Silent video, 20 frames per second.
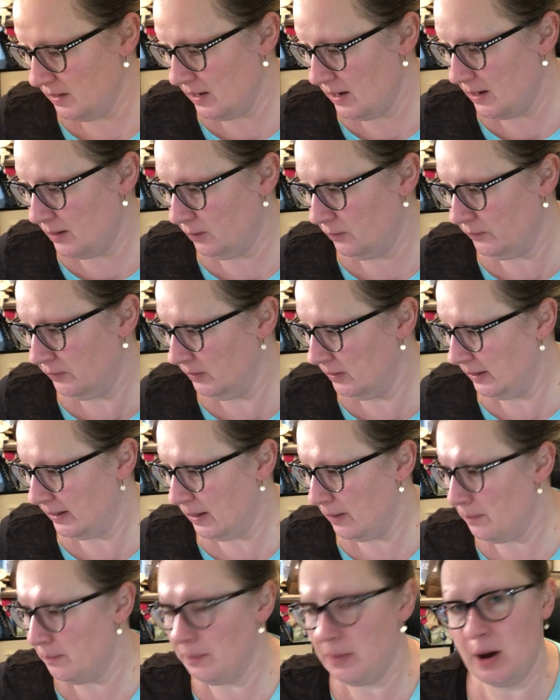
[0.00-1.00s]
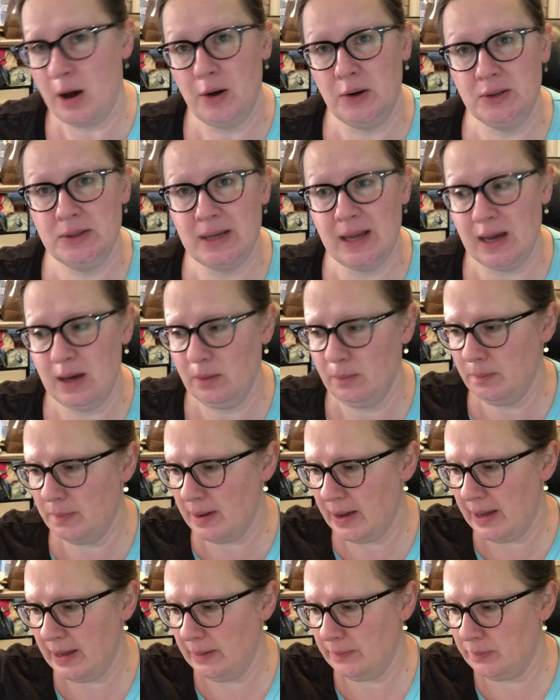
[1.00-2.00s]
I don't feel like I'm bogged down
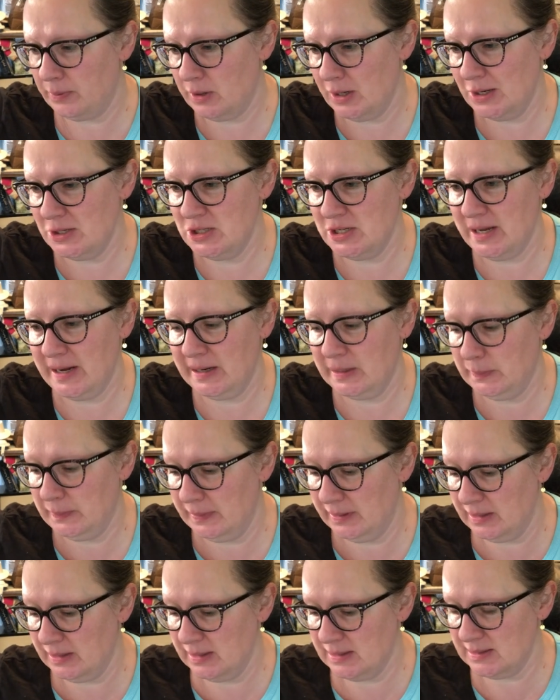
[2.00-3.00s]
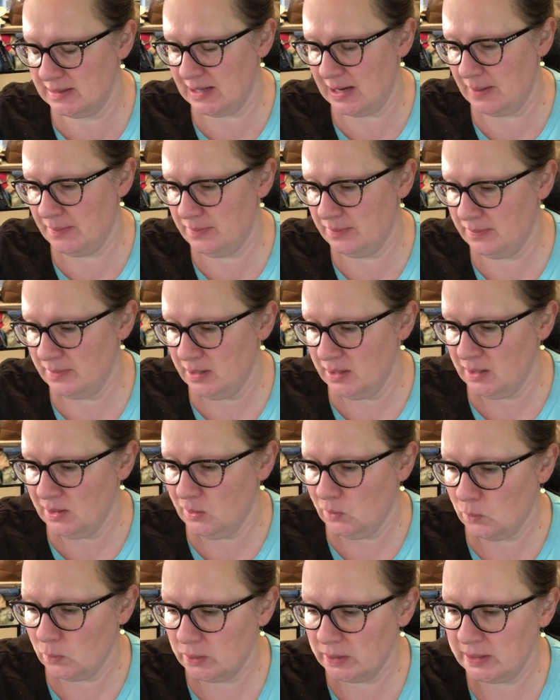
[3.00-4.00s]
by a project because I'm
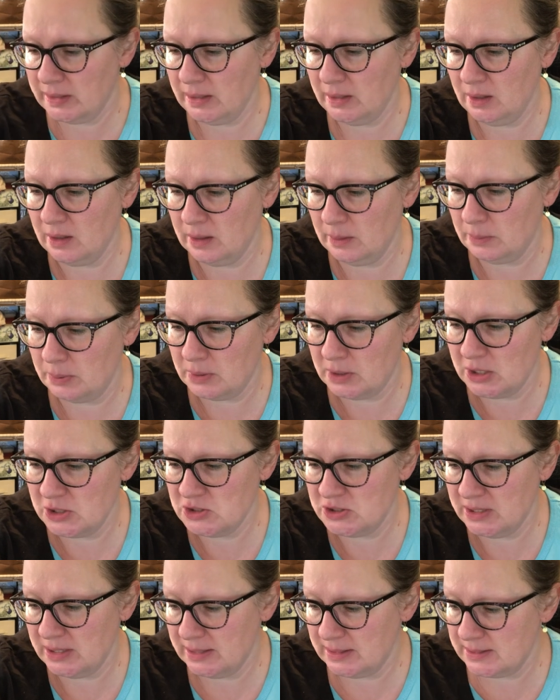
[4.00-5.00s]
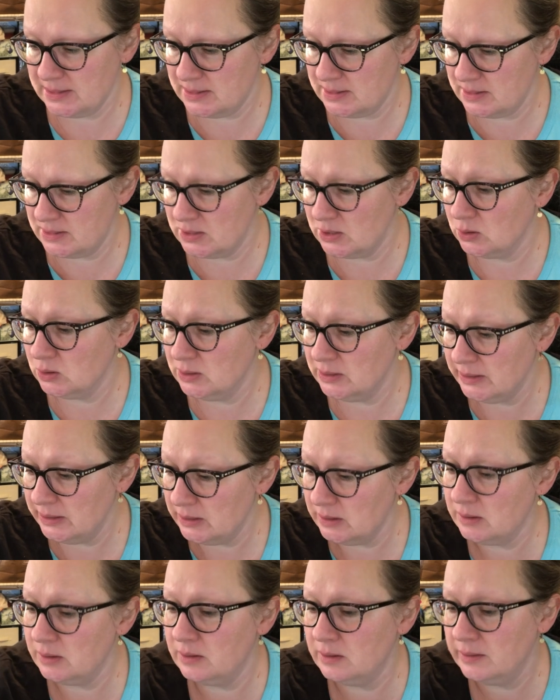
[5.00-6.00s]
working on projects so
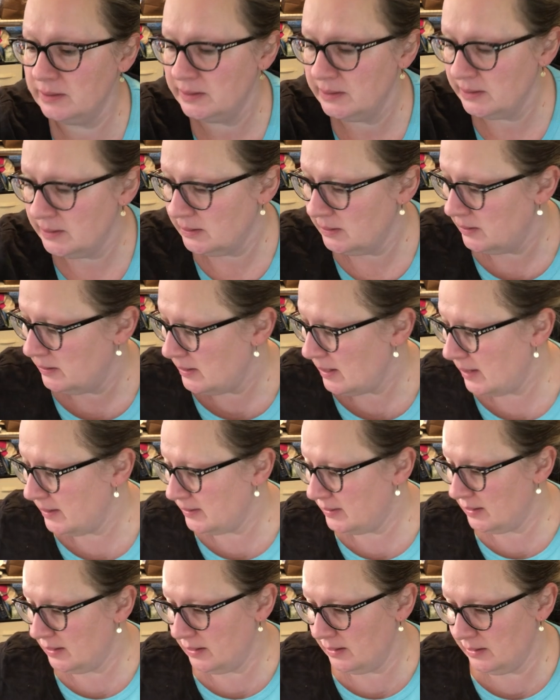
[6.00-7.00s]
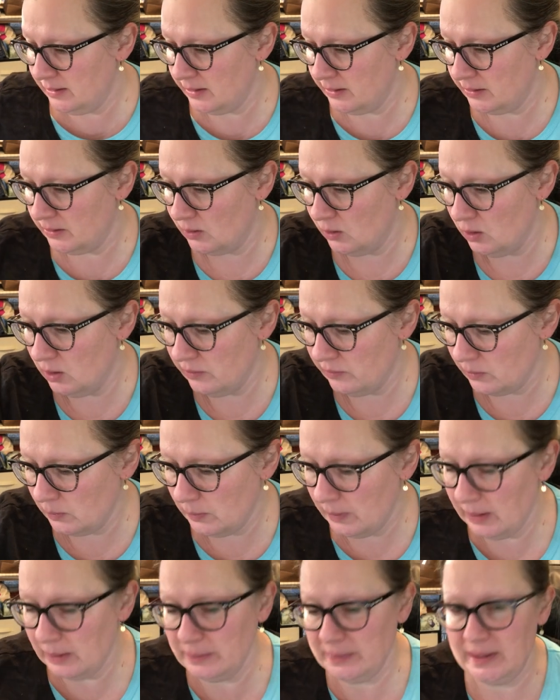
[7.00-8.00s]
little that then they're
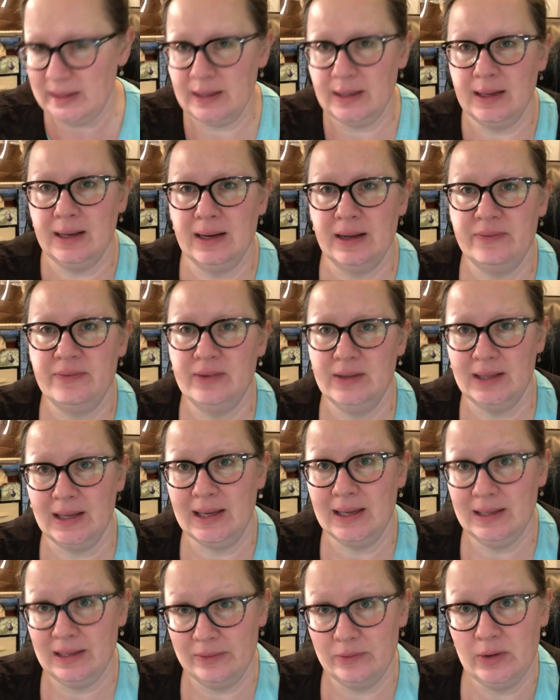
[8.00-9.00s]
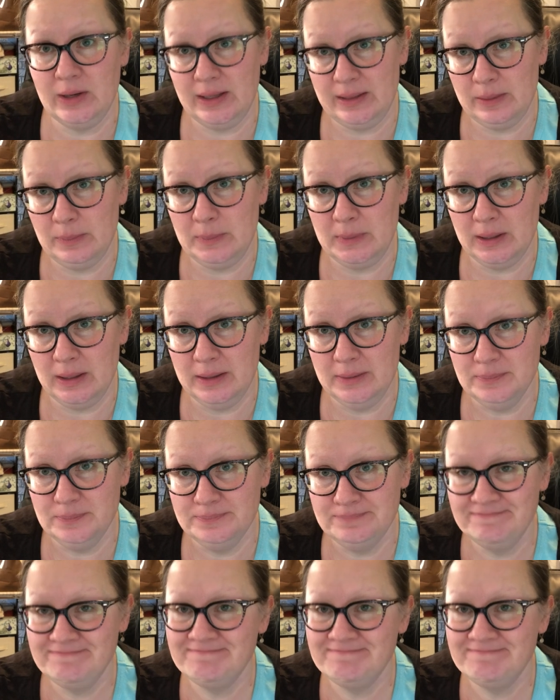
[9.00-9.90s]
overwhelming and I feel like I never get them done.